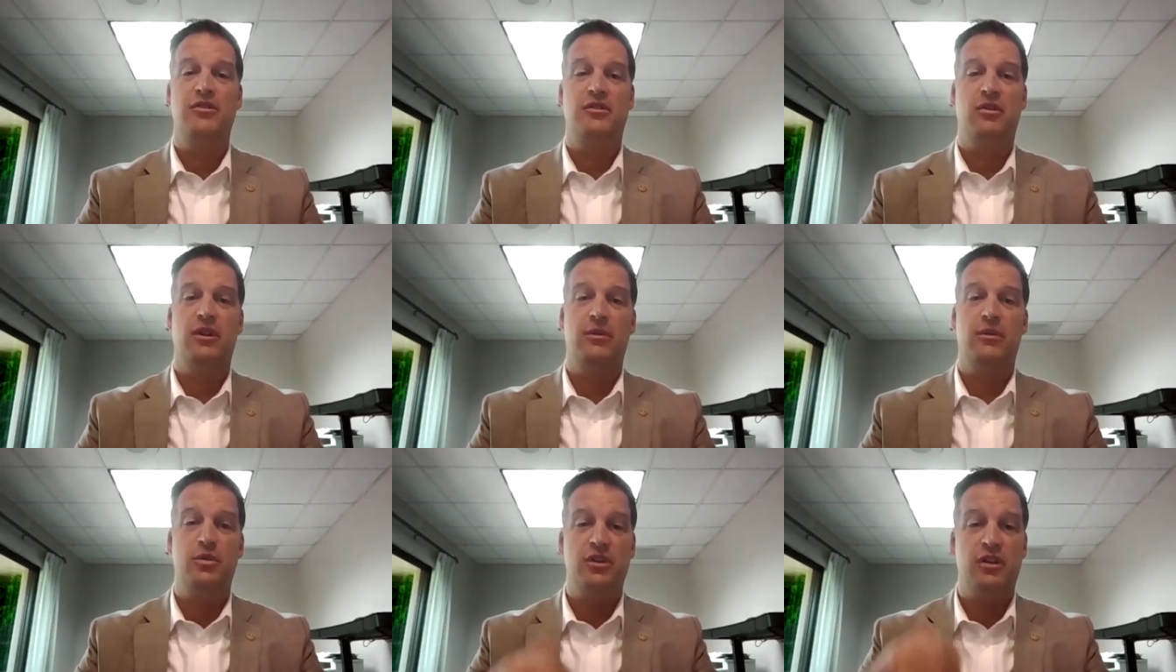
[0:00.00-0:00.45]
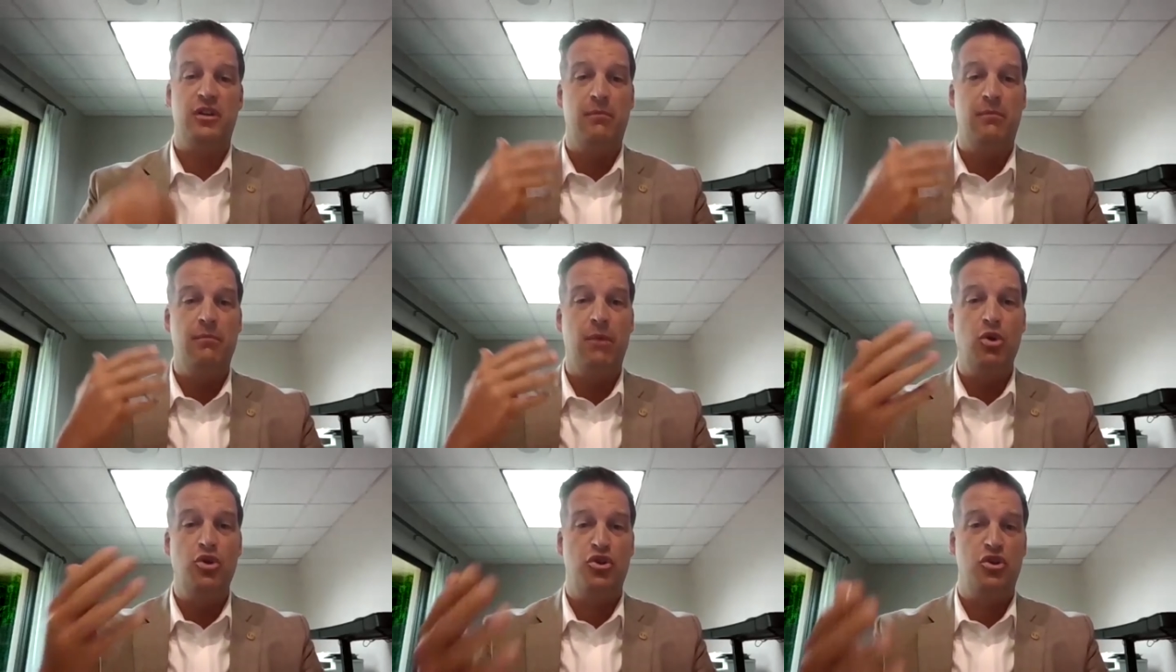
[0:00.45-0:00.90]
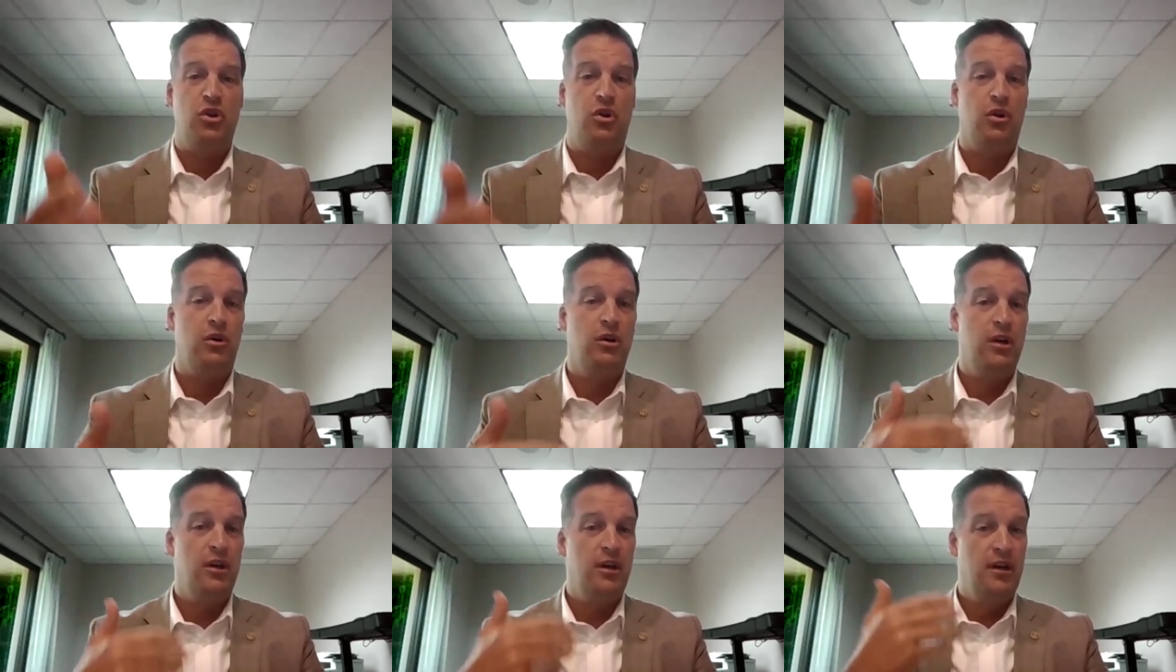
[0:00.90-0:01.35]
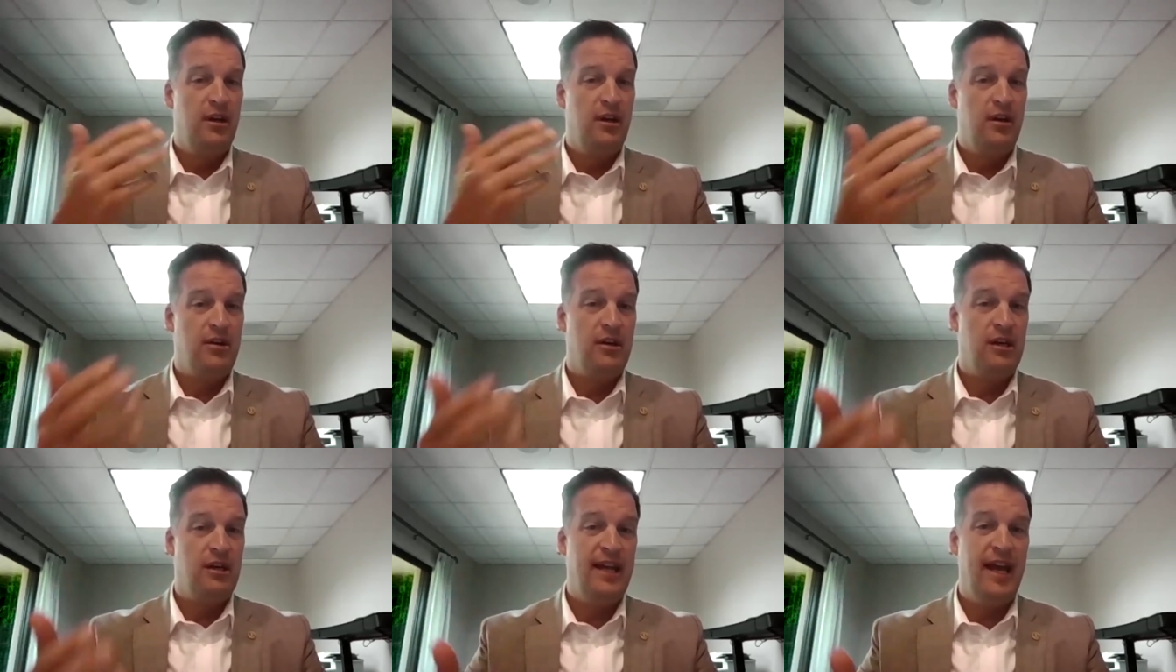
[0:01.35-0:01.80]
So there was an emotional
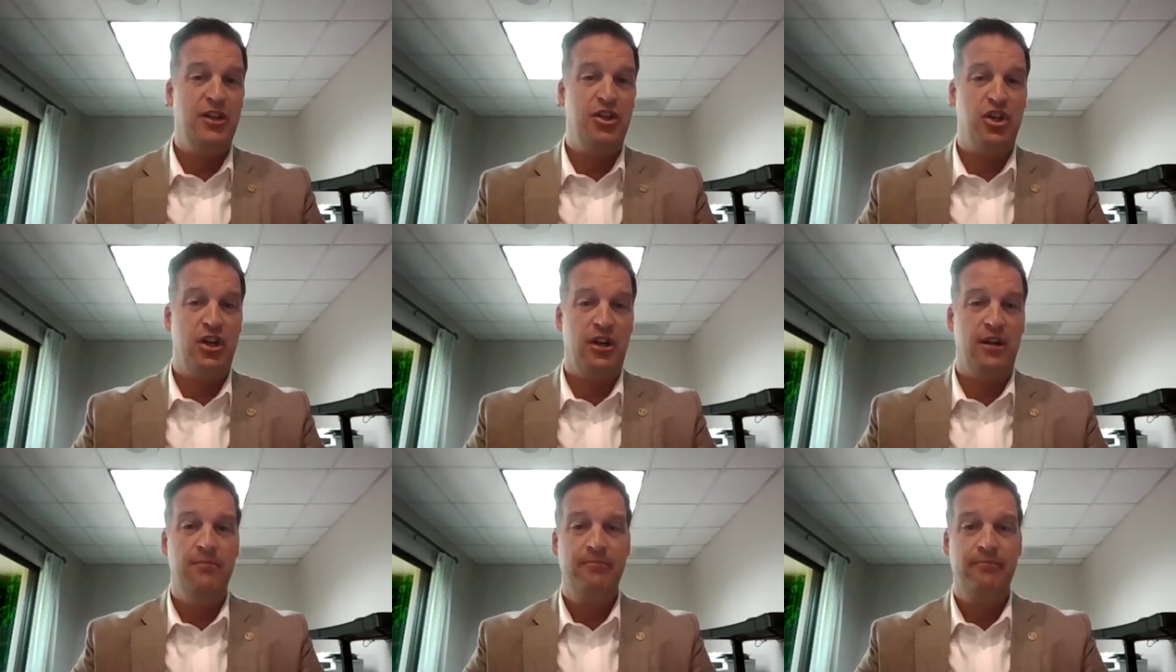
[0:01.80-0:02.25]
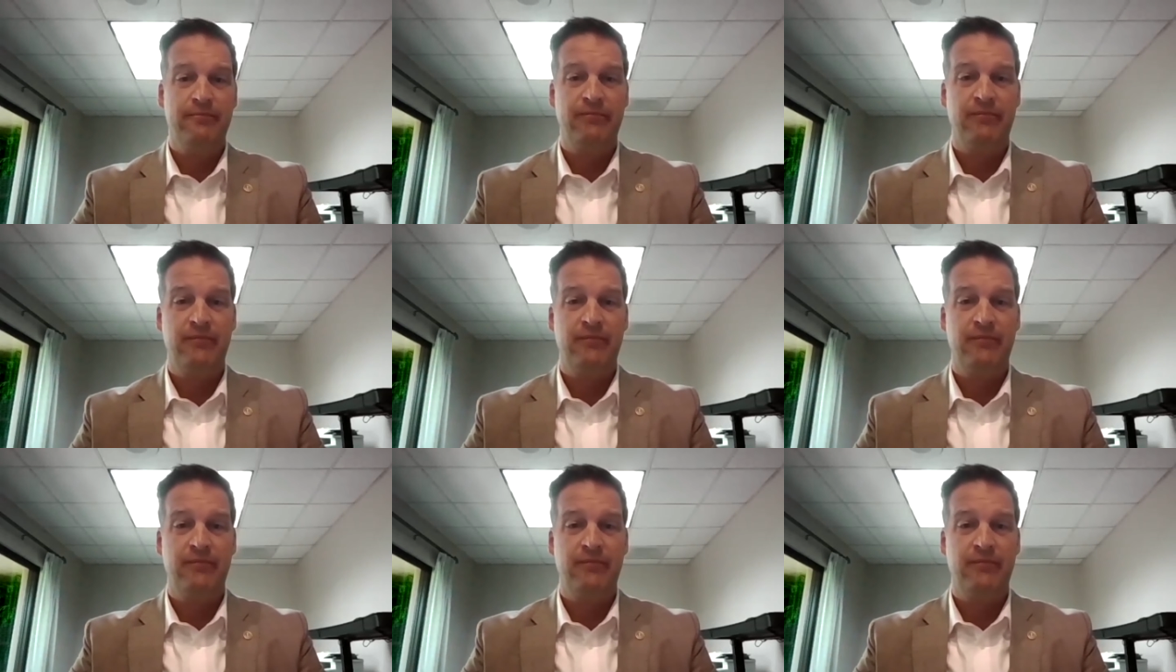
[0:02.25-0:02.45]
connection.